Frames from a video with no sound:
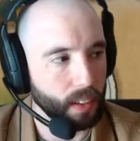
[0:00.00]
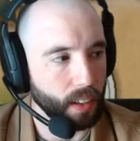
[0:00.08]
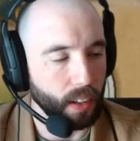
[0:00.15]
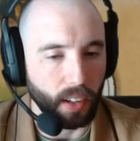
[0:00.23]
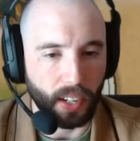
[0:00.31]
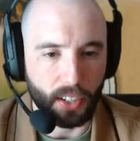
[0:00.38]

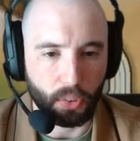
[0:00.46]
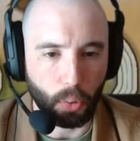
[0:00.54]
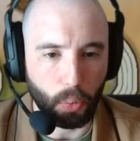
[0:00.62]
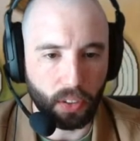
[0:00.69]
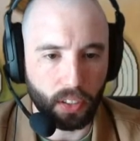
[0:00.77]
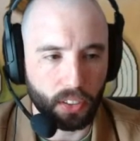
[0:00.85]
All right, so
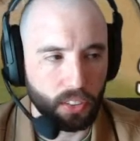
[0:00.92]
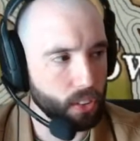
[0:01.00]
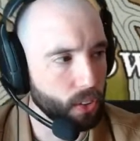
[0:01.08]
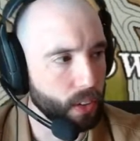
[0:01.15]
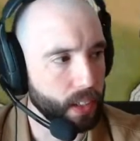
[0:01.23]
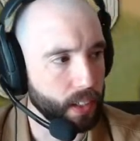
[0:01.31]
what we're gonna
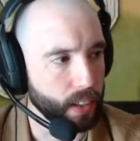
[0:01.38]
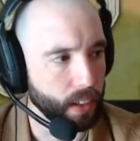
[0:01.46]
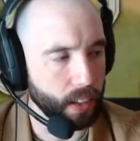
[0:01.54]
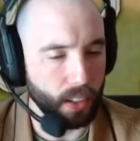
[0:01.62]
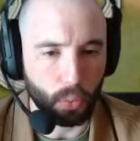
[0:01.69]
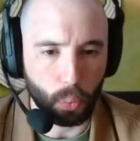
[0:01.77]
do here
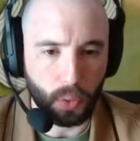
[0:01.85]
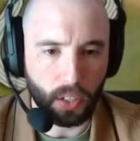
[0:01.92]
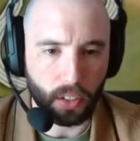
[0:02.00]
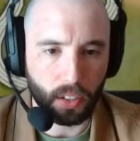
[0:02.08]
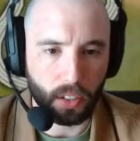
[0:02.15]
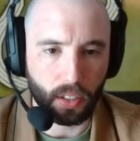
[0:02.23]
is
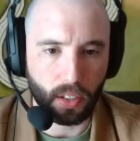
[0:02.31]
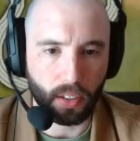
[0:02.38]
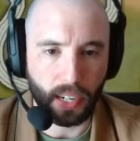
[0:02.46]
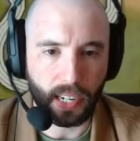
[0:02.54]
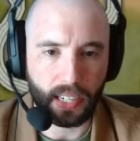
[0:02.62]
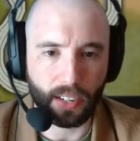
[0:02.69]
I
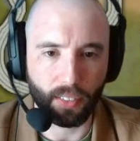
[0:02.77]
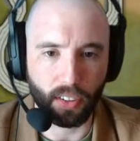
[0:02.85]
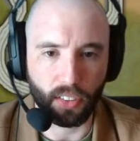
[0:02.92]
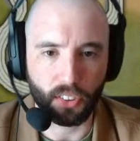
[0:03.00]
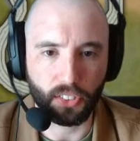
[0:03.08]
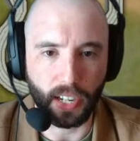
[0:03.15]
gotta get rid
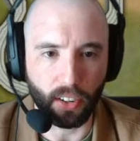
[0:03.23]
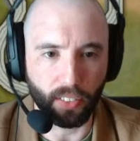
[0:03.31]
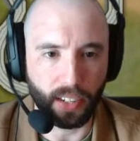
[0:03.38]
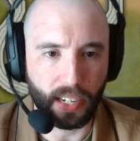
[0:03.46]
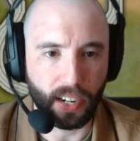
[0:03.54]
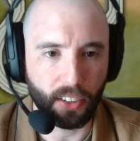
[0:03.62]
of this title
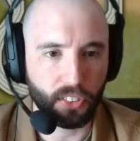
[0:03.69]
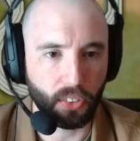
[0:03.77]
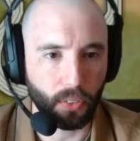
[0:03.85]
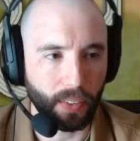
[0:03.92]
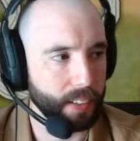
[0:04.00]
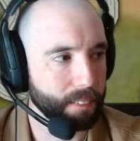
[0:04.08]
right now. It's in
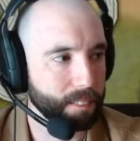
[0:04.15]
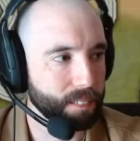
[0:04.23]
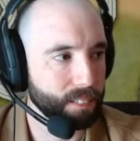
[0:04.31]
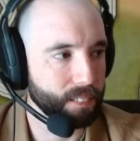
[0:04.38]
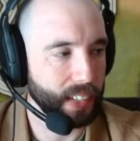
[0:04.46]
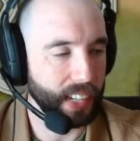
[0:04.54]
the way.
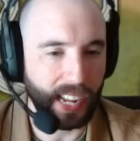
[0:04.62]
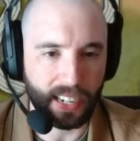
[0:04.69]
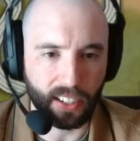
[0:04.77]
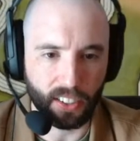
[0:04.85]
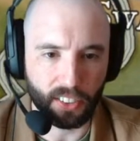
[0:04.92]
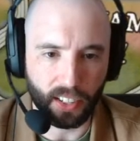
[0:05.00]
Get
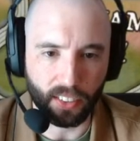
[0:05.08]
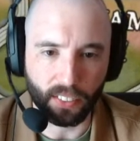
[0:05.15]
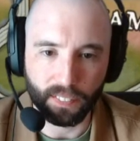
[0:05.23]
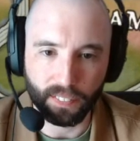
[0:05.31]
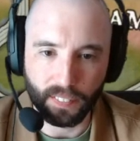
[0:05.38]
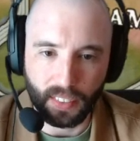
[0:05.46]
out of here,
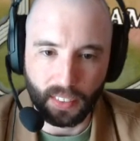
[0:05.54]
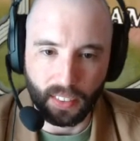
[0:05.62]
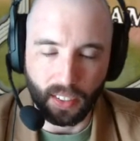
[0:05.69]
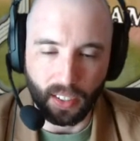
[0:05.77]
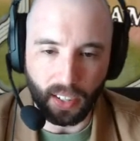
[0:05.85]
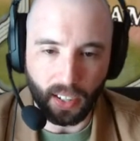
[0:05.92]
title.
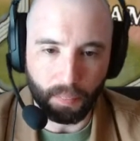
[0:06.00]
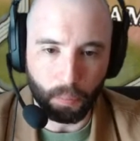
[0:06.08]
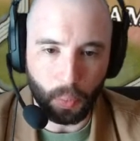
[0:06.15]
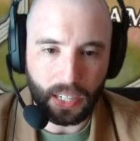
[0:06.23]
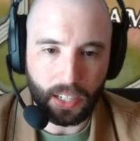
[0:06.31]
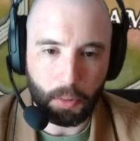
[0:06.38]

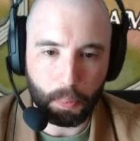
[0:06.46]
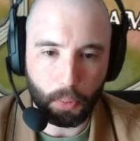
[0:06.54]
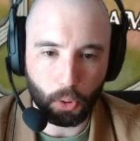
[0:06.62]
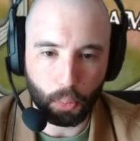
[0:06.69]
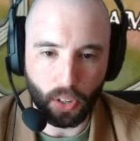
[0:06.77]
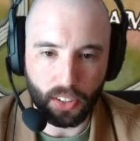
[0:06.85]
We need to
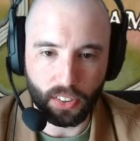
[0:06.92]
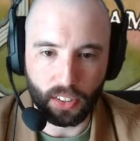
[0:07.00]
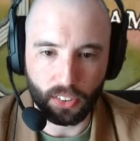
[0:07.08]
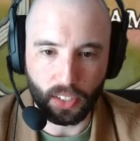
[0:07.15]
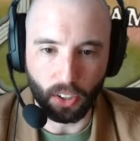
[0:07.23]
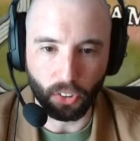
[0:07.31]
stretch
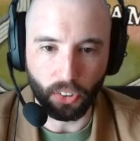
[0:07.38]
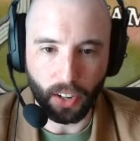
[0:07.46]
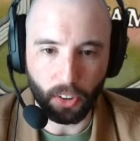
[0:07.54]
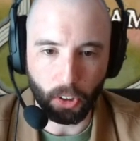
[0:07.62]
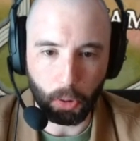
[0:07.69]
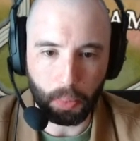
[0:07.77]
these hills
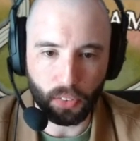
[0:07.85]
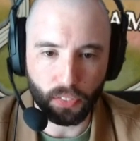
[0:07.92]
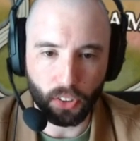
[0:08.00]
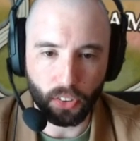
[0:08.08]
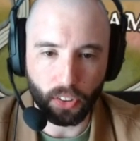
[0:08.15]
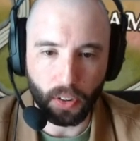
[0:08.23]
out a little bit
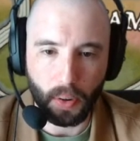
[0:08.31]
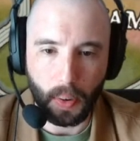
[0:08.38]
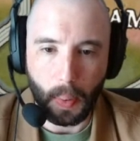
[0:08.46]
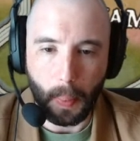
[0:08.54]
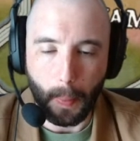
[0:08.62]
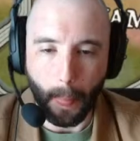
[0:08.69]
further
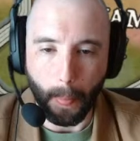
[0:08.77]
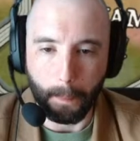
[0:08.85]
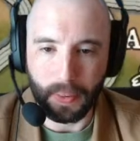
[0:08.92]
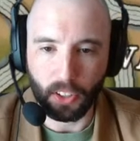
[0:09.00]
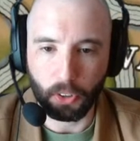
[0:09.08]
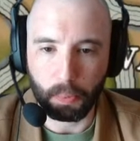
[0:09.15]

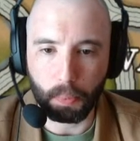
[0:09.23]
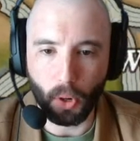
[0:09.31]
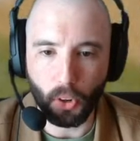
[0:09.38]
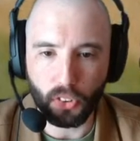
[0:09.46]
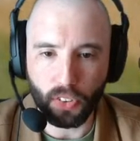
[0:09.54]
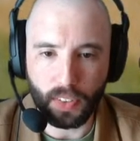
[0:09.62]
because
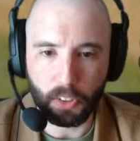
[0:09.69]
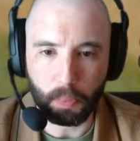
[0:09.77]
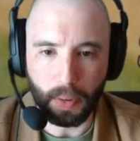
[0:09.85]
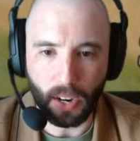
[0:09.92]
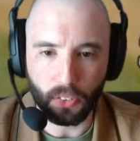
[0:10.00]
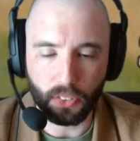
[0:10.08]
most of these
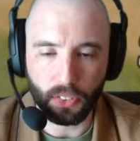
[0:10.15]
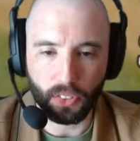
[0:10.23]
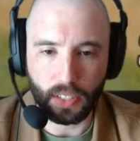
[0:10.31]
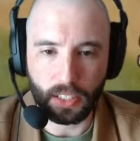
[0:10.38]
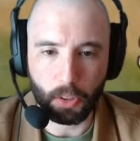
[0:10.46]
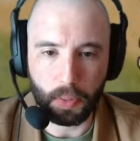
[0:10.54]
mountains
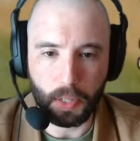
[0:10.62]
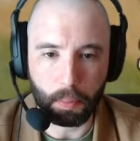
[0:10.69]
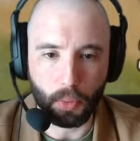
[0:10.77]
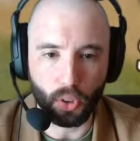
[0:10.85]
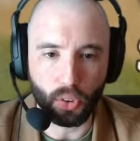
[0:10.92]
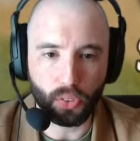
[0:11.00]
need to be
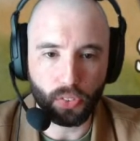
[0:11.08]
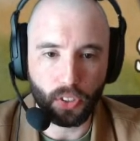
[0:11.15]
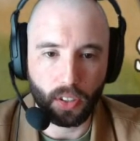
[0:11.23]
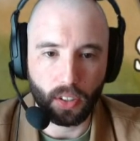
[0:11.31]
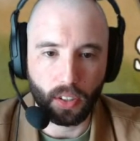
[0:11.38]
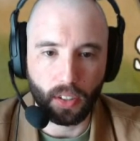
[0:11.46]
moved
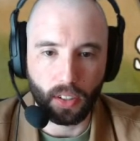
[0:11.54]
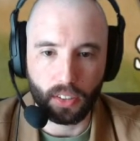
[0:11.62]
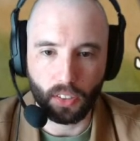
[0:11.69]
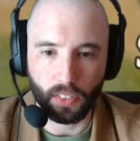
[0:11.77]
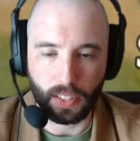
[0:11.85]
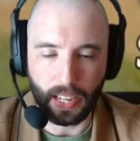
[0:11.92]

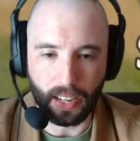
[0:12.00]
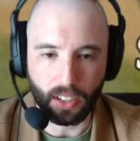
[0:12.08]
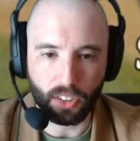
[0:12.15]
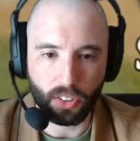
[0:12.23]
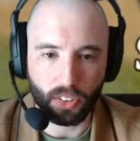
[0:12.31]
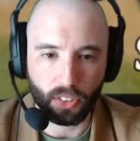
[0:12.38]
to the
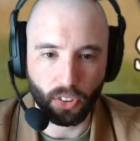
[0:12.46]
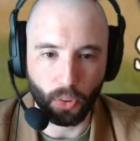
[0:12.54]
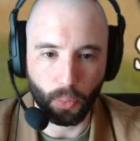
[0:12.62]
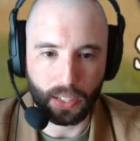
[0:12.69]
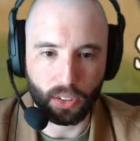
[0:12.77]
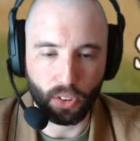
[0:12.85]
edge so
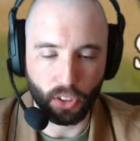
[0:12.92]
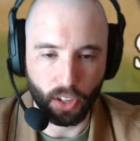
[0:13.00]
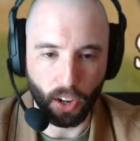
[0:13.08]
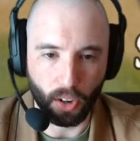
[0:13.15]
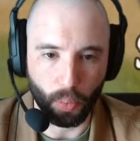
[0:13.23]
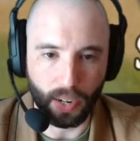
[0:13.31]
that we can do the
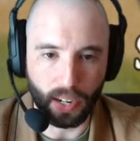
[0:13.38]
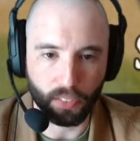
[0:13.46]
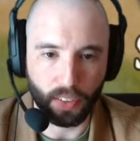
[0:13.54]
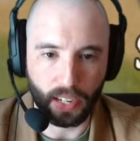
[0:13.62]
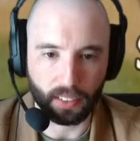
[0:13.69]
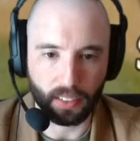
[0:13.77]
cutaway
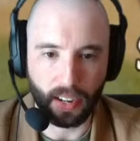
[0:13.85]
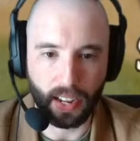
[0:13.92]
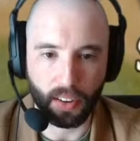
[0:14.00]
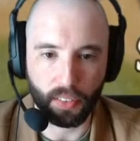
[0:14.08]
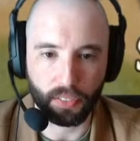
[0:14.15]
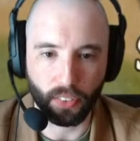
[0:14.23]
effect and
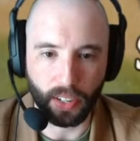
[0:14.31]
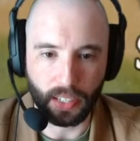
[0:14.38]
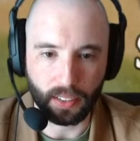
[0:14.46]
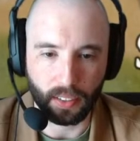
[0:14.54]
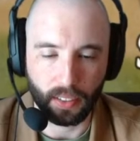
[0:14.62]
have the